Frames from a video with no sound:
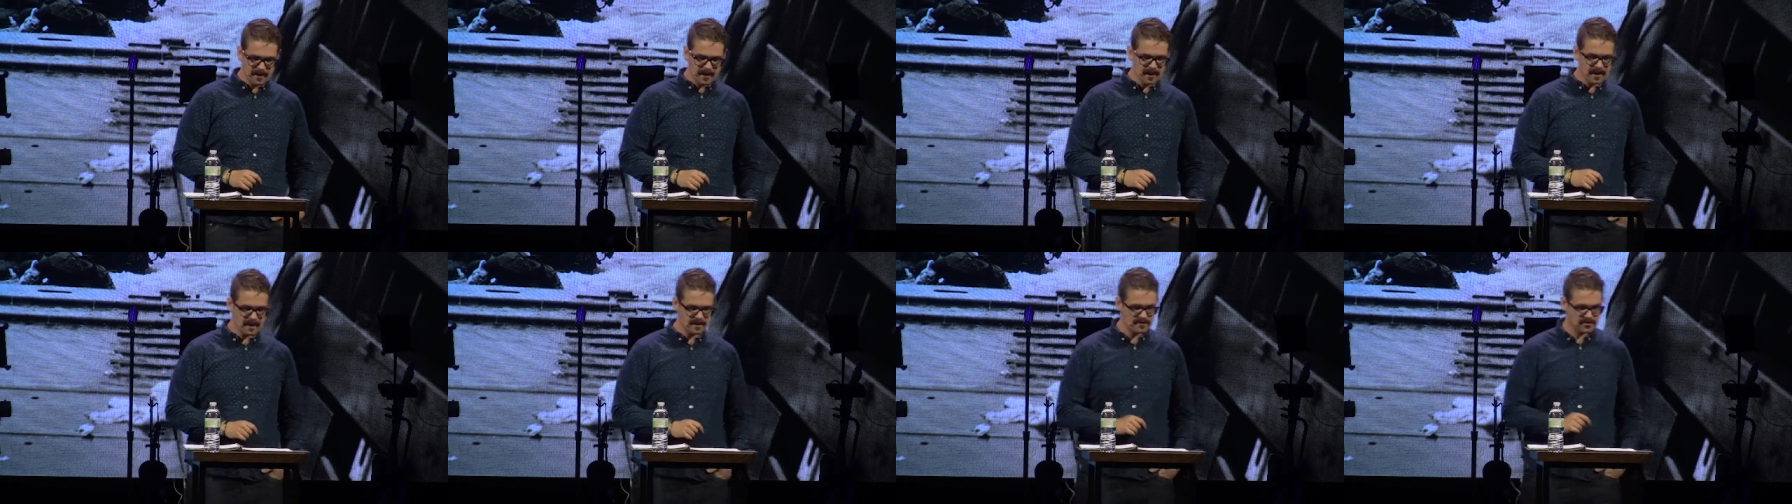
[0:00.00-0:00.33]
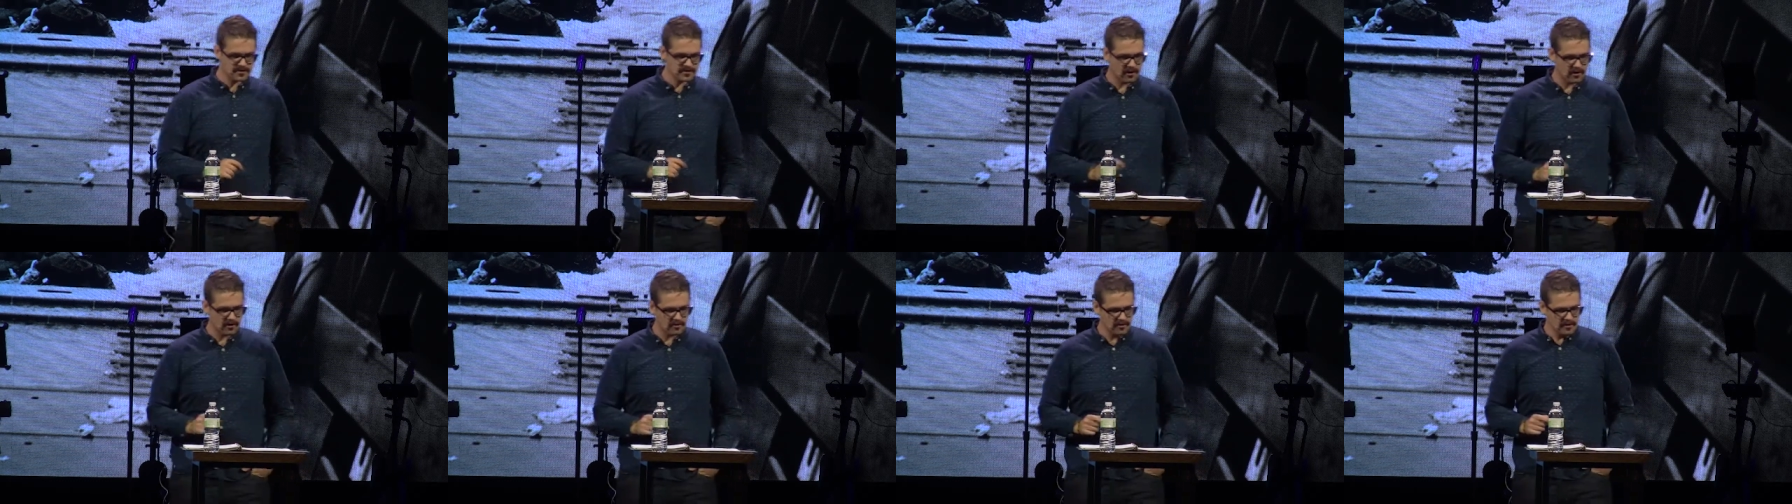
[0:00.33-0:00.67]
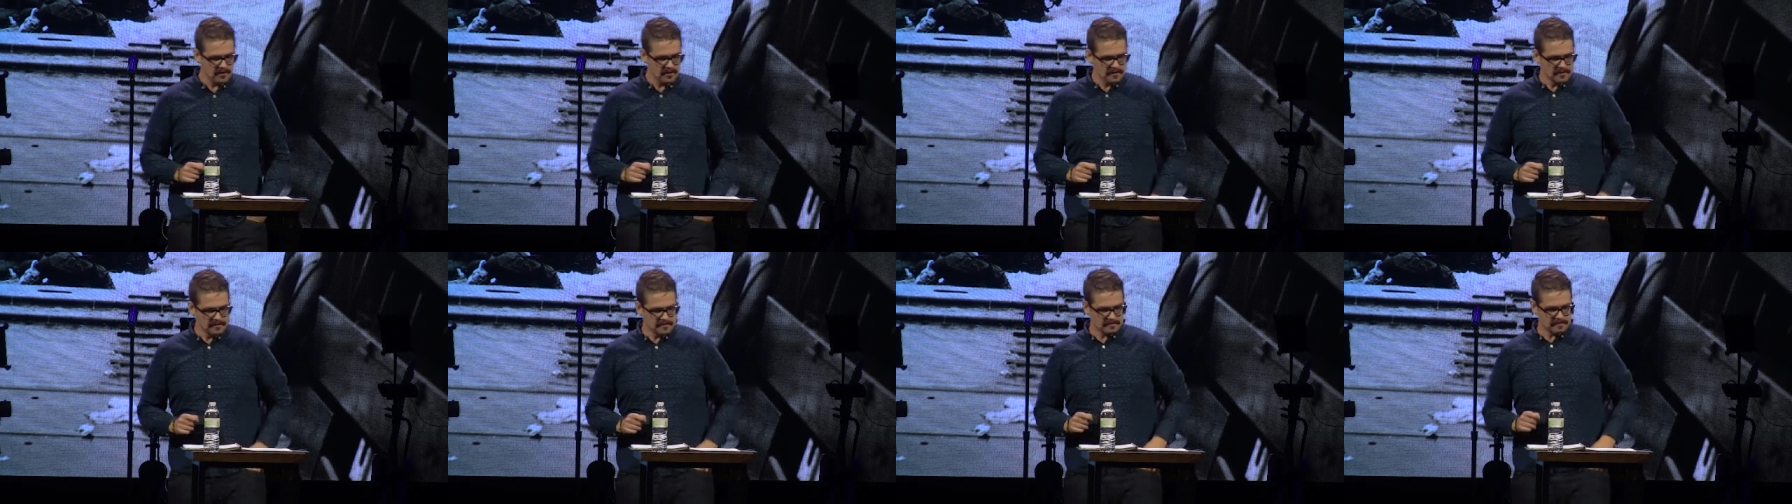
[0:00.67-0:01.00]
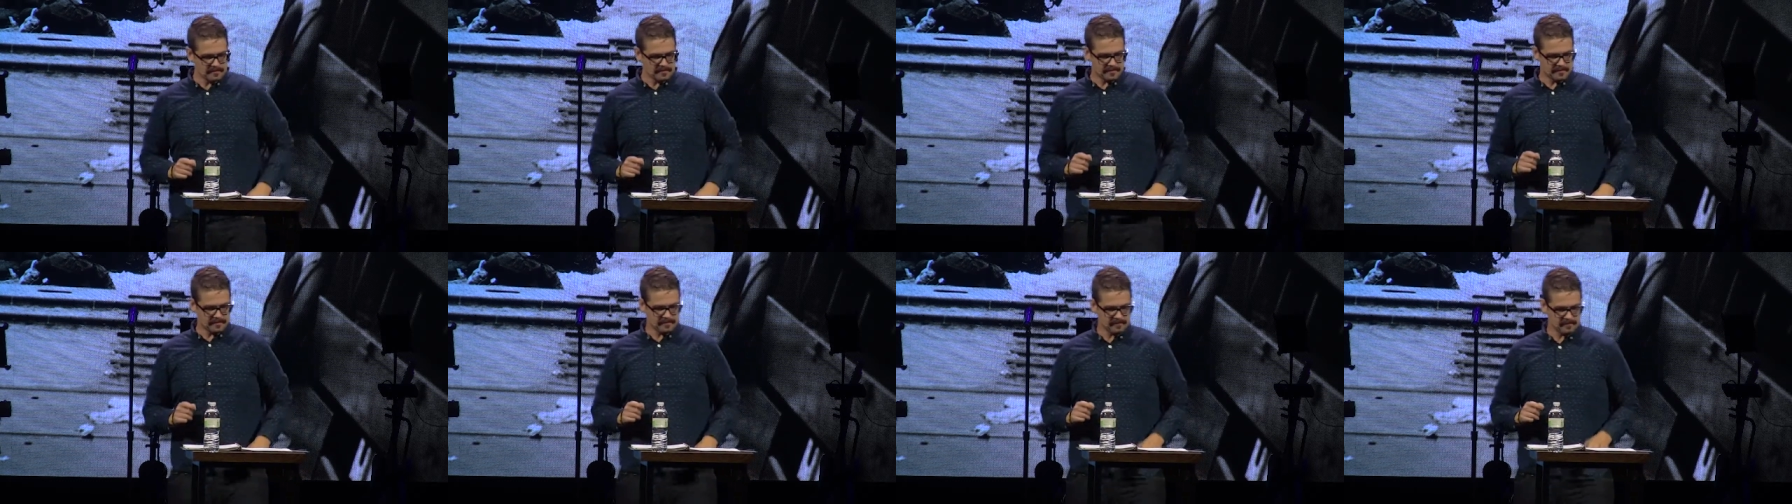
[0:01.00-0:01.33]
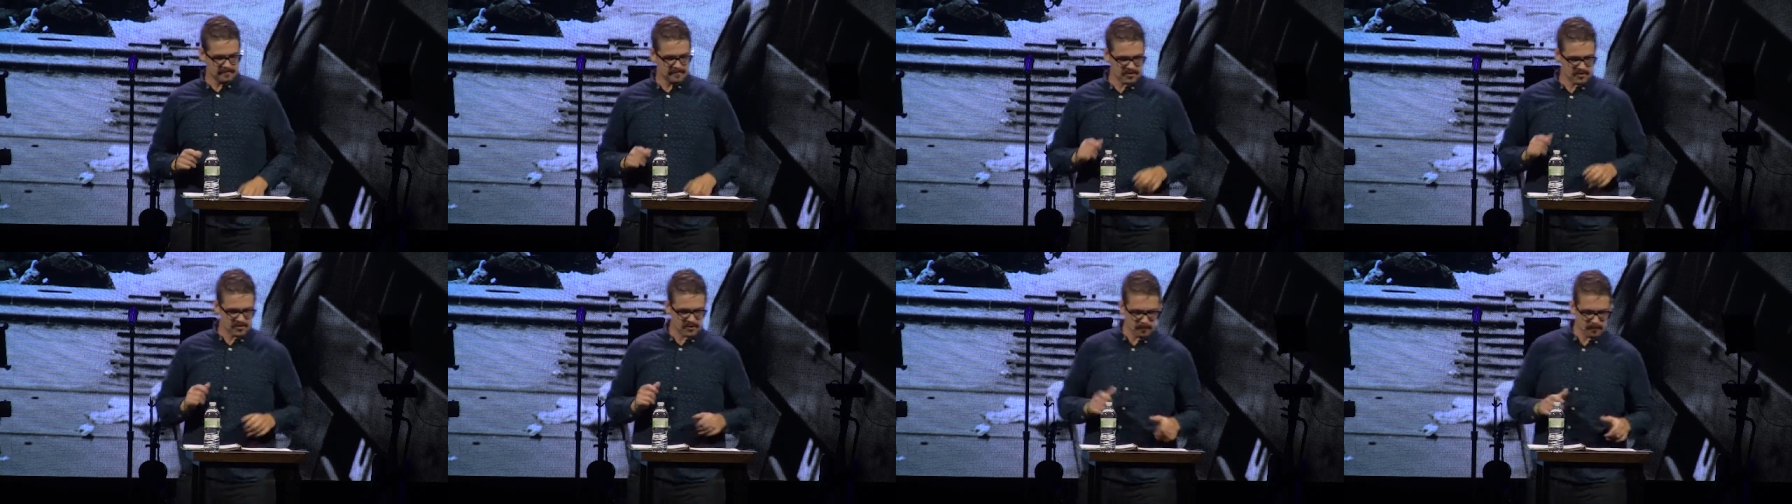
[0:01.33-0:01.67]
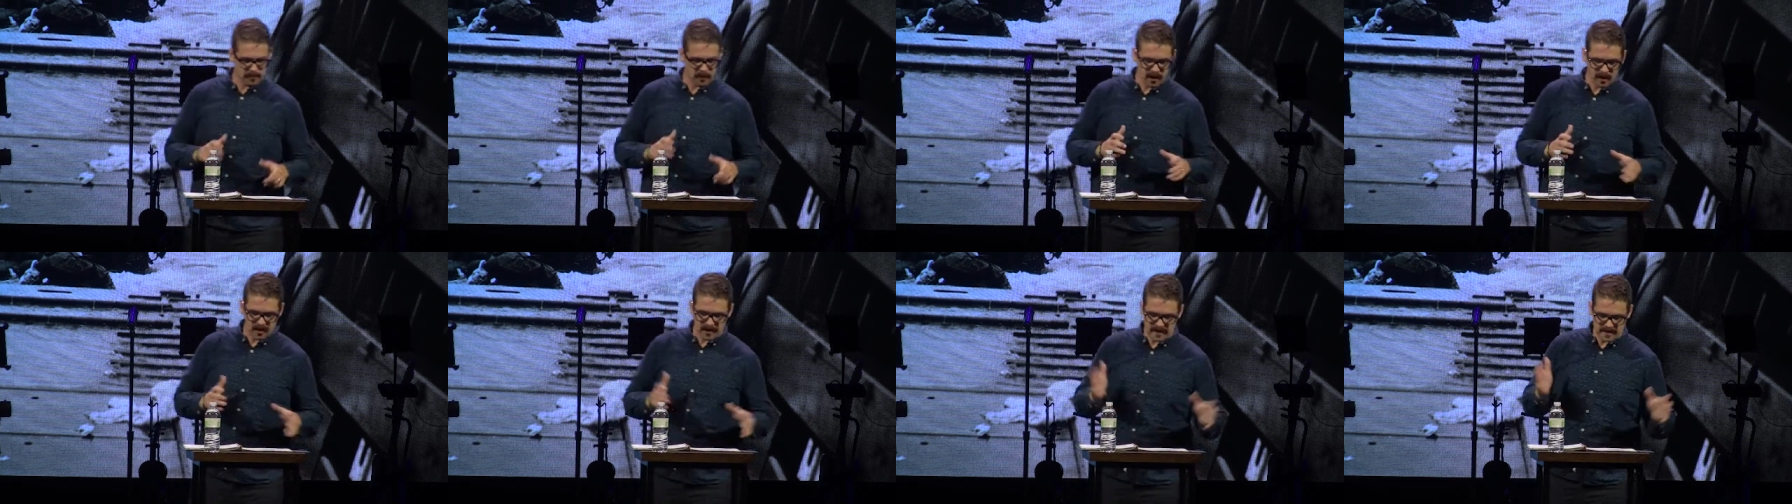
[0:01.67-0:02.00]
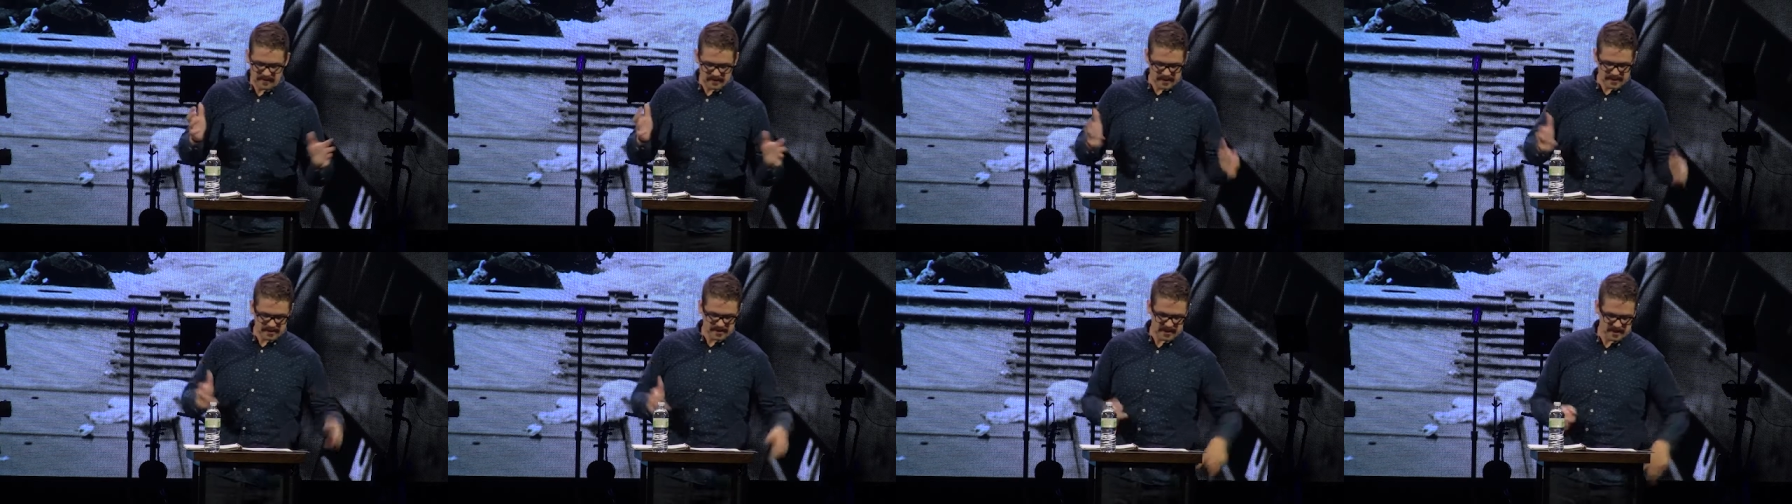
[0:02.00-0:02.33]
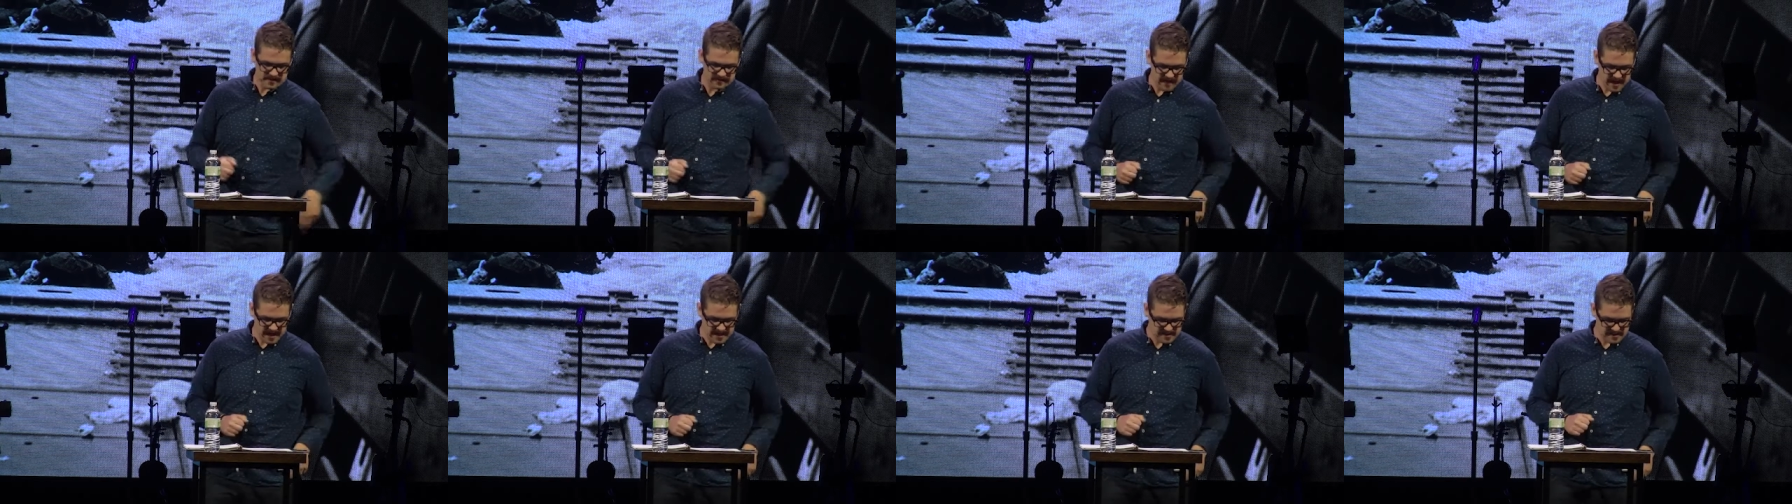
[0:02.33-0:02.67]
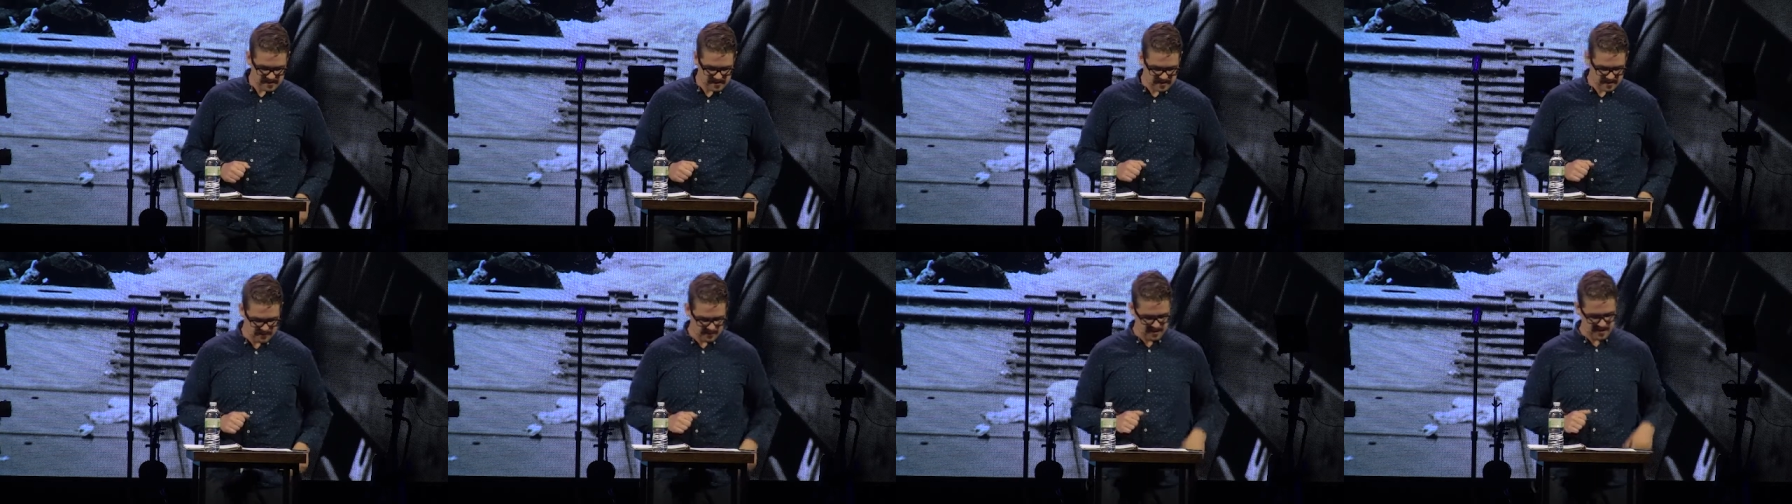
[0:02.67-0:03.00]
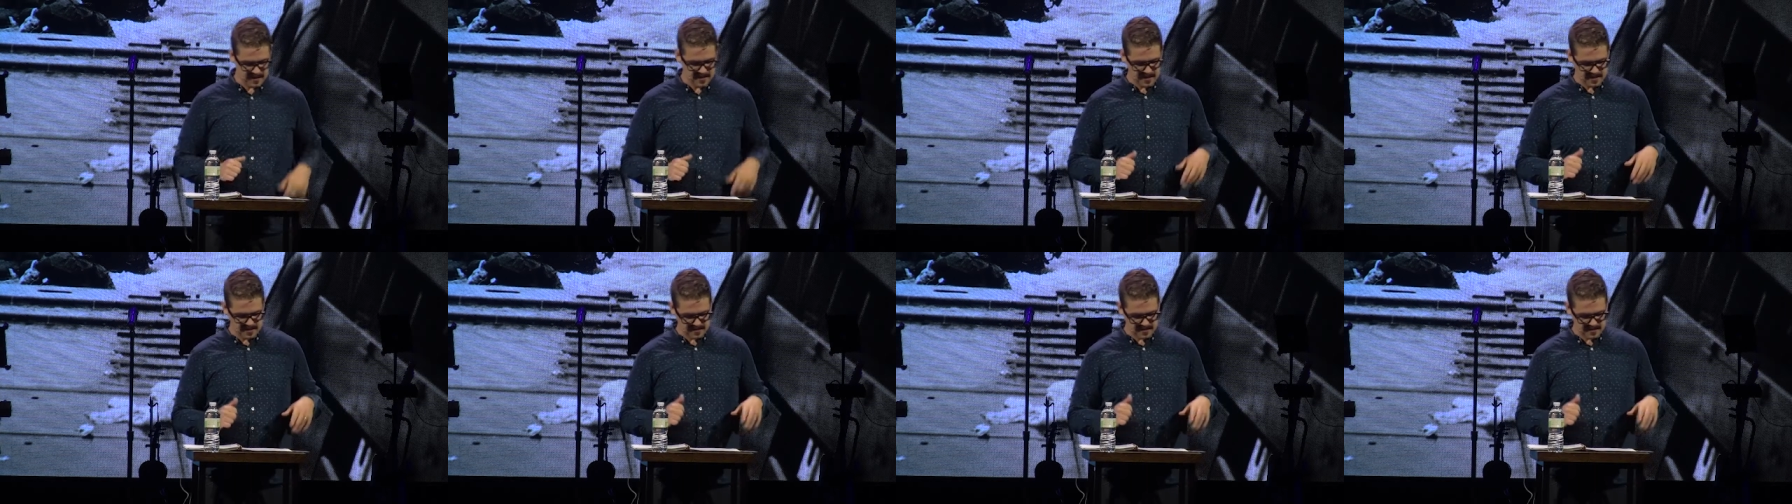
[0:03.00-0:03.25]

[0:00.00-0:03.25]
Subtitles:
And so Paul gives this advice to Timothy.